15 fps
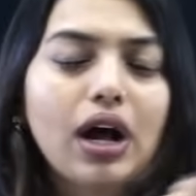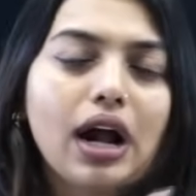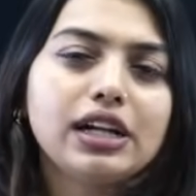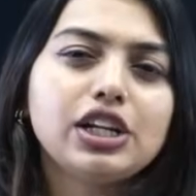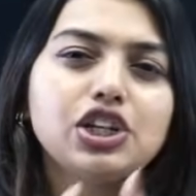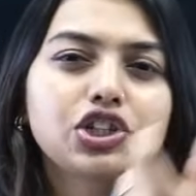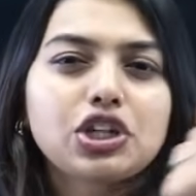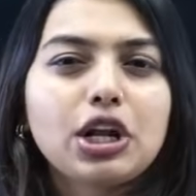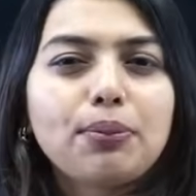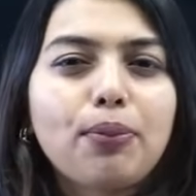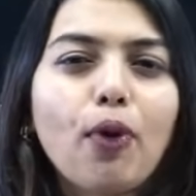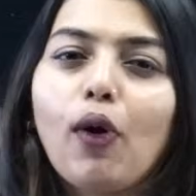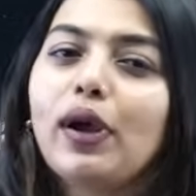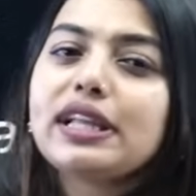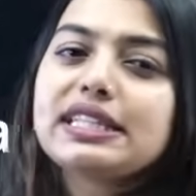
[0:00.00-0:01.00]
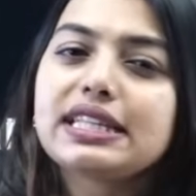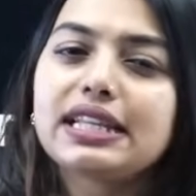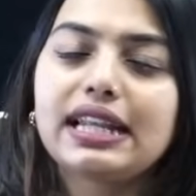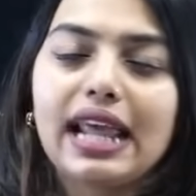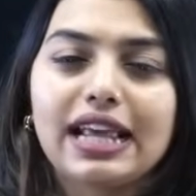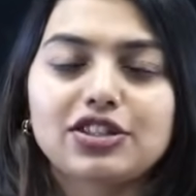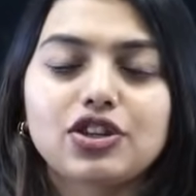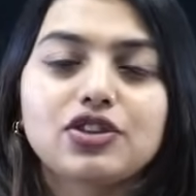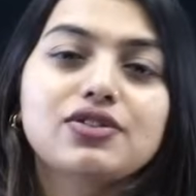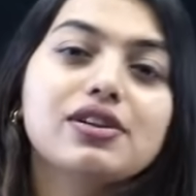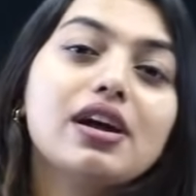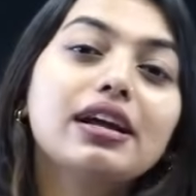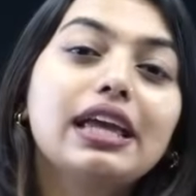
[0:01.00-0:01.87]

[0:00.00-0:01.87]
additional points in etc.